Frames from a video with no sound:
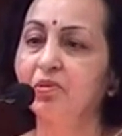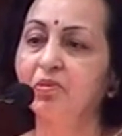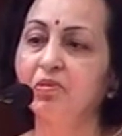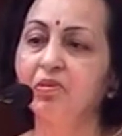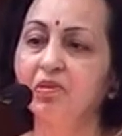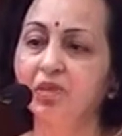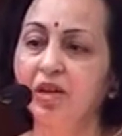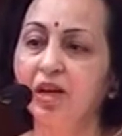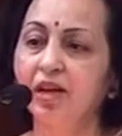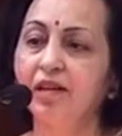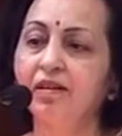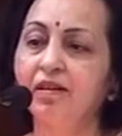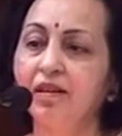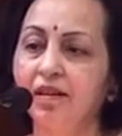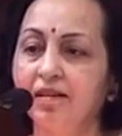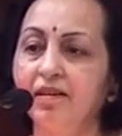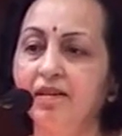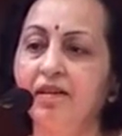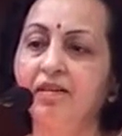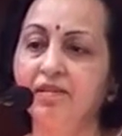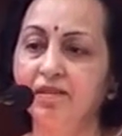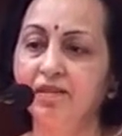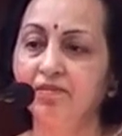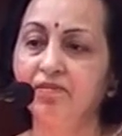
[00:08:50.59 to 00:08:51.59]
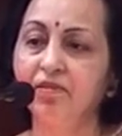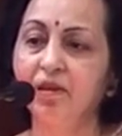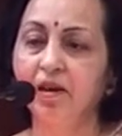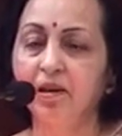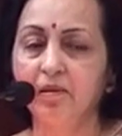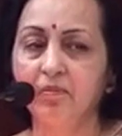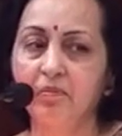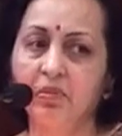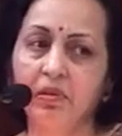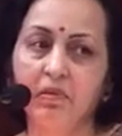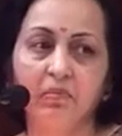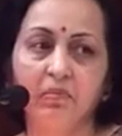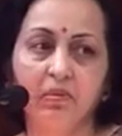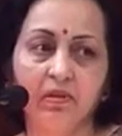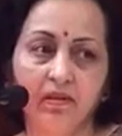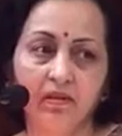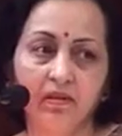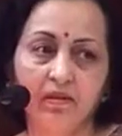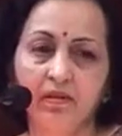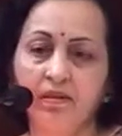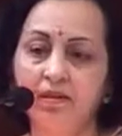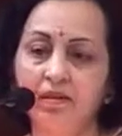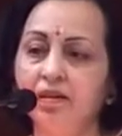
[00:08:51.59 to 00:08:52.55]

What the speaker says: to try and identify people